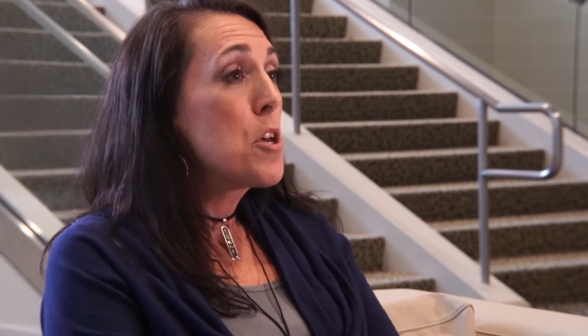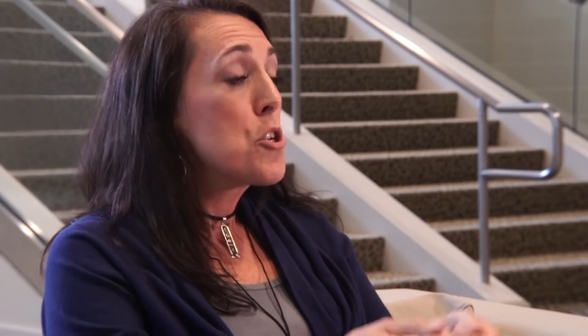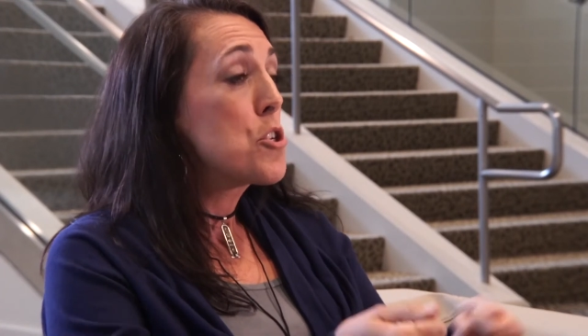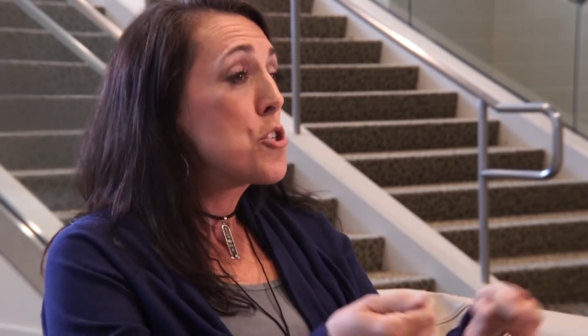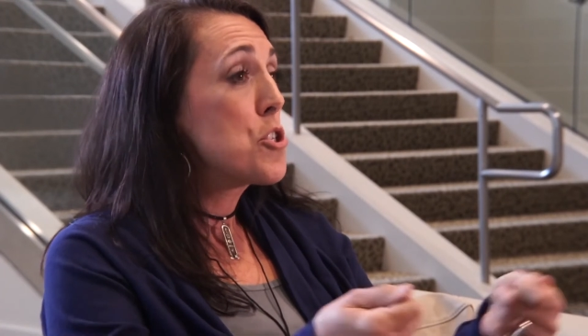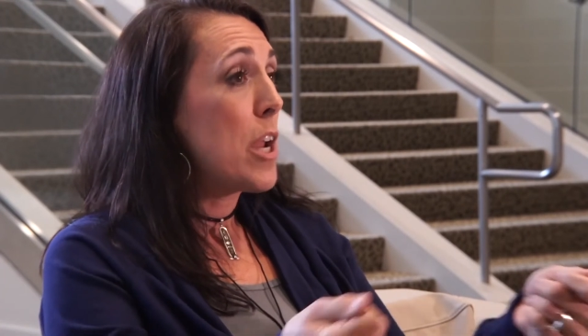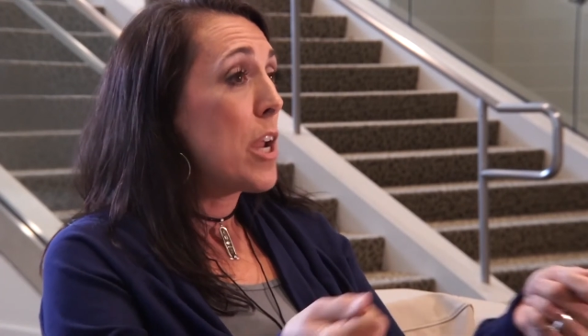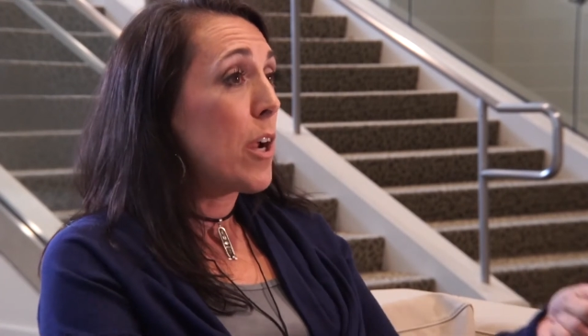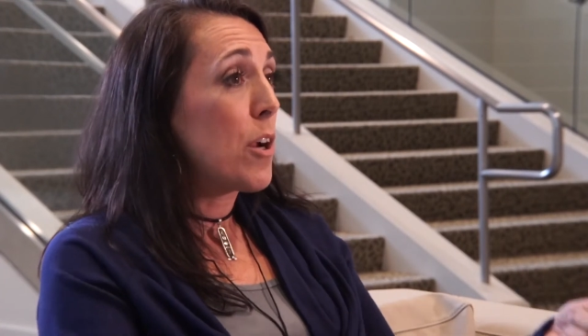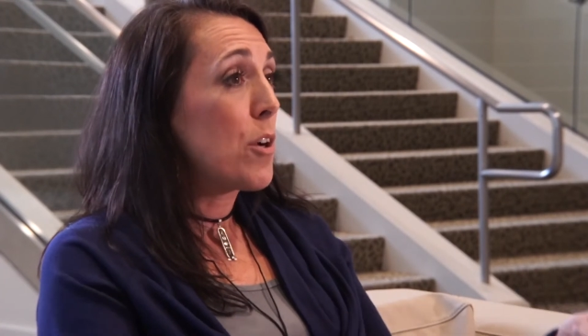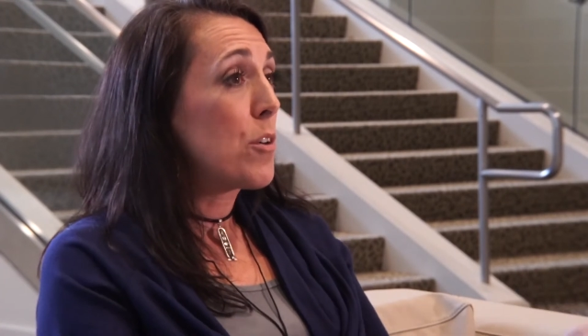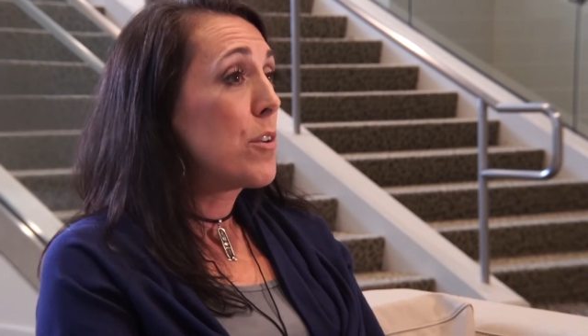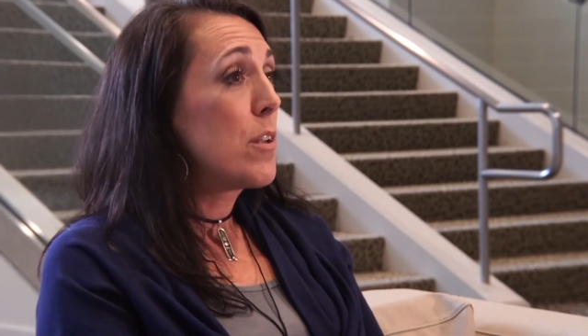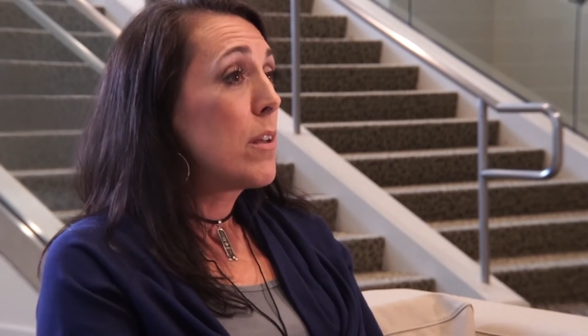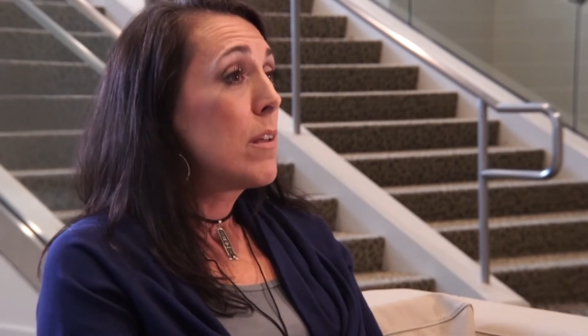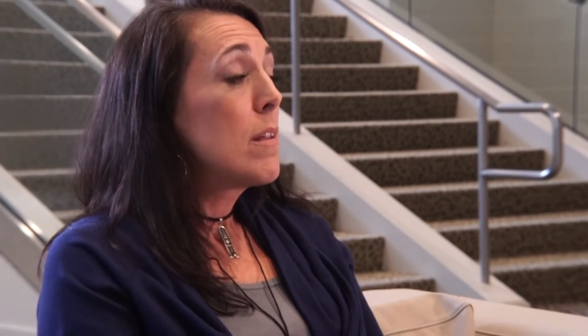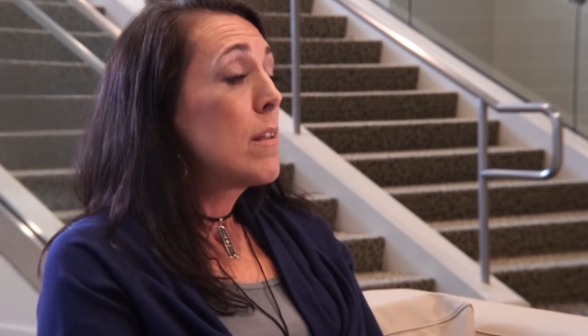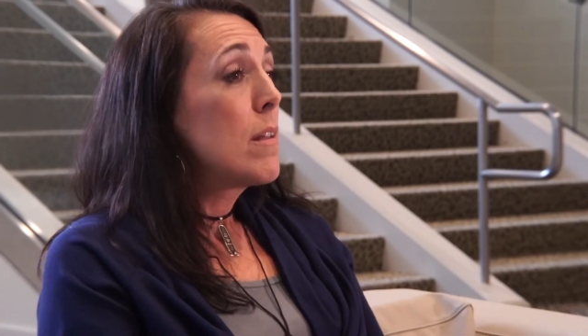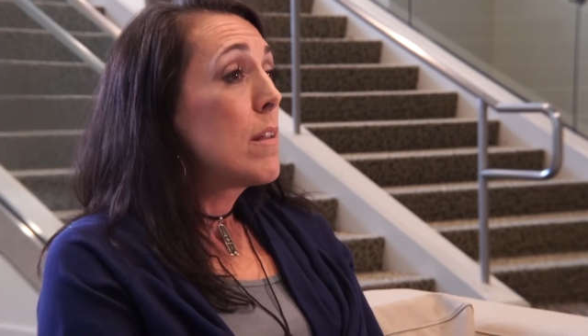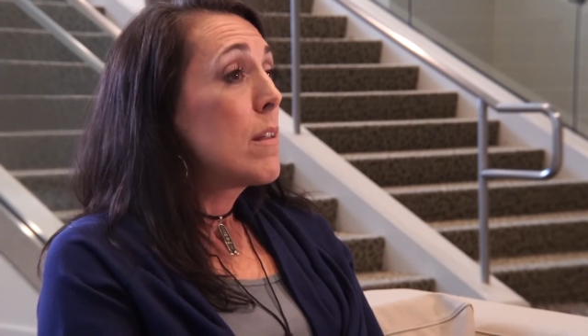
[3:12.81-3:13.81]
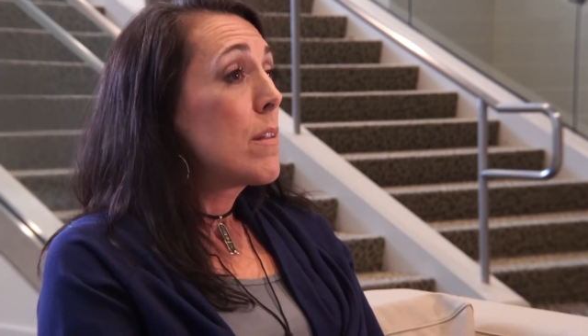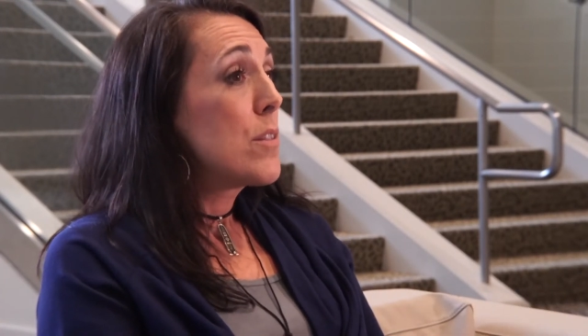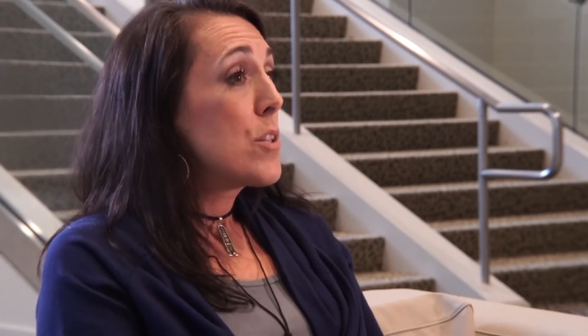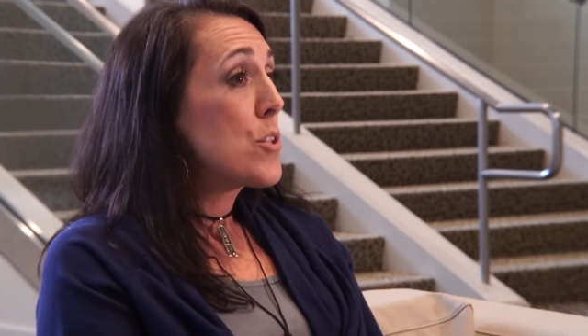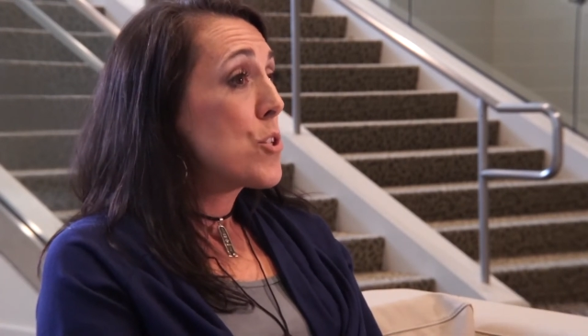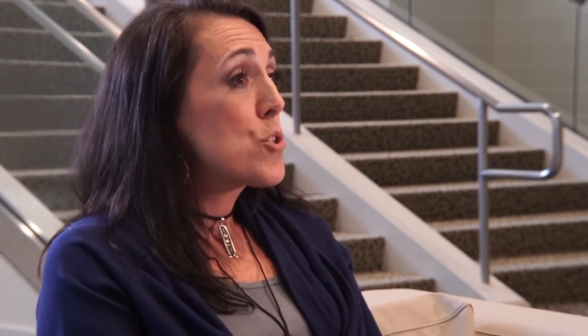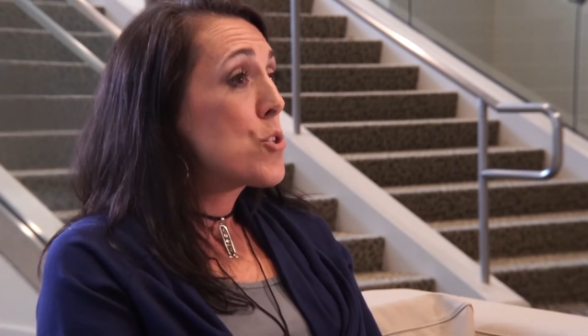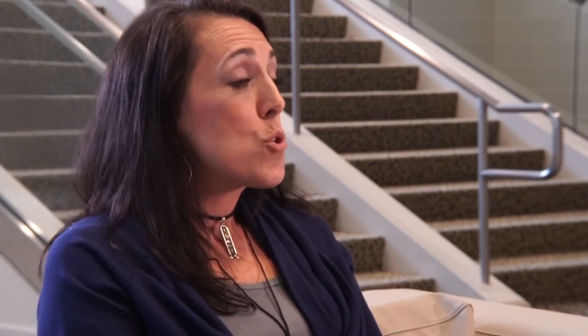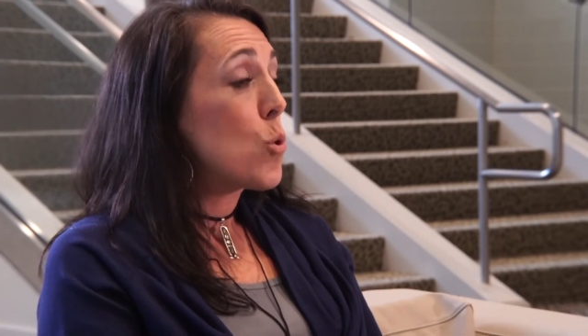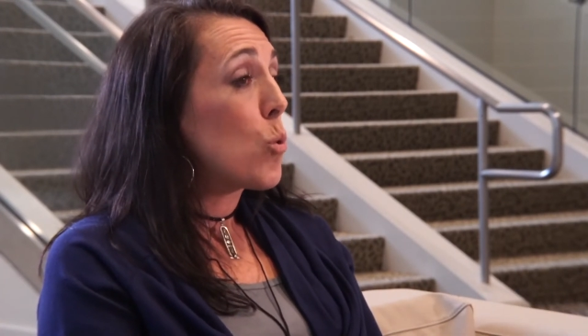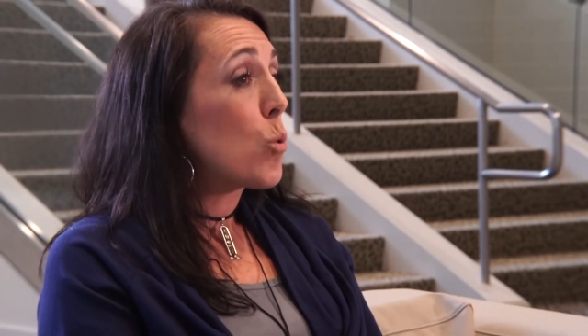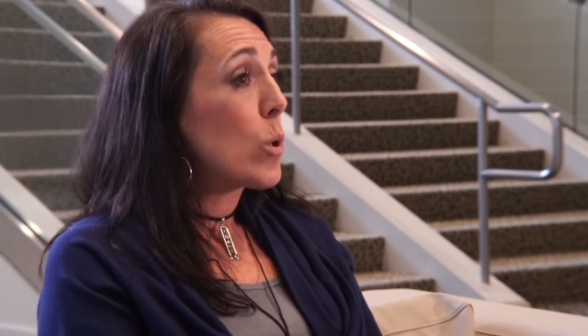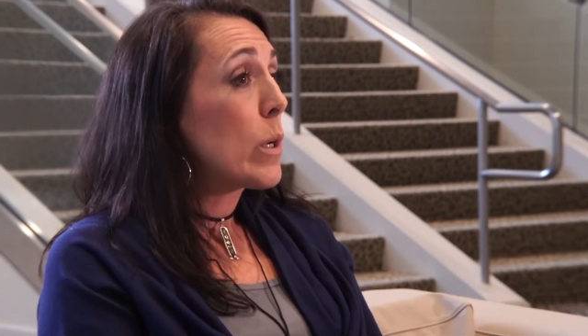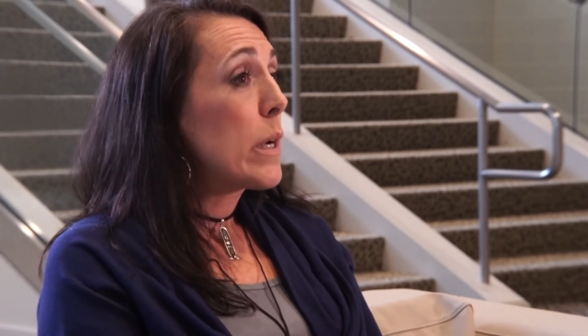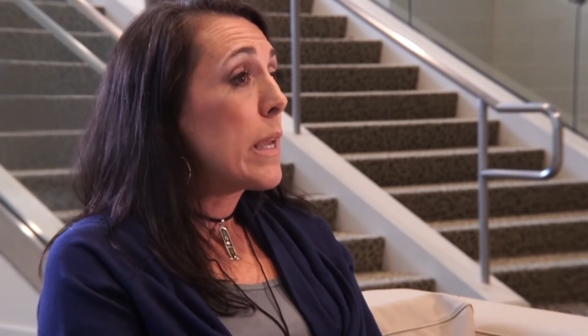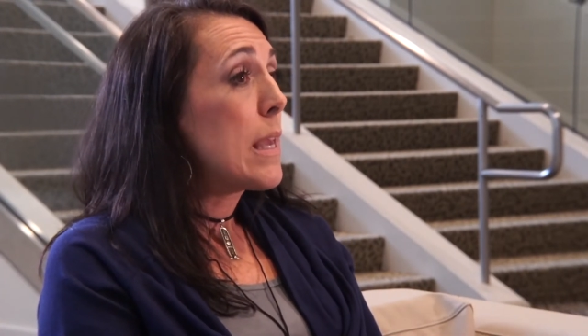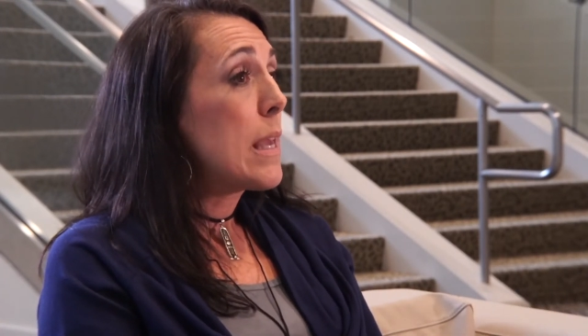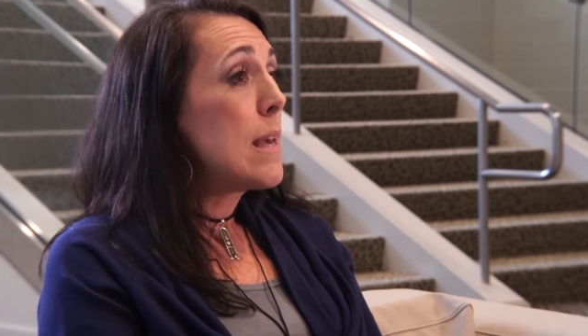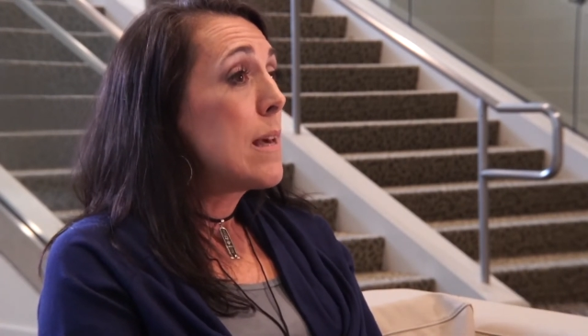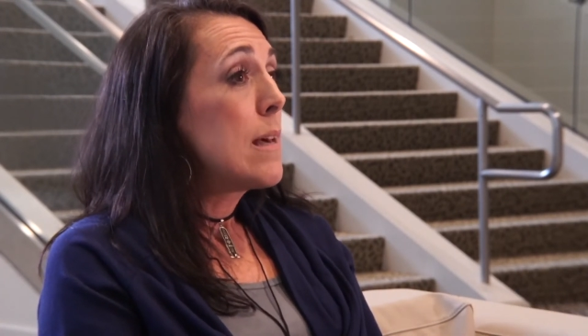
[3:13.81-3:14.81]
shared the
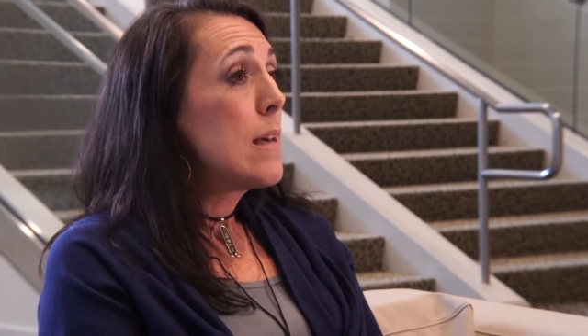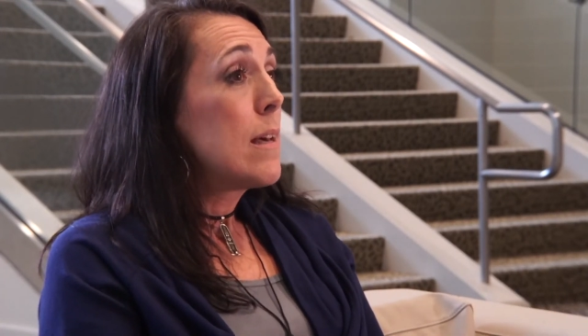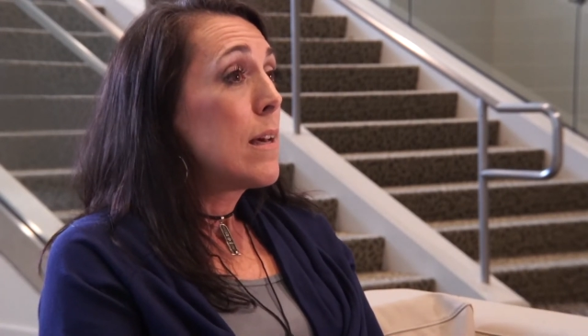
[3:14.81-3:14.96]
story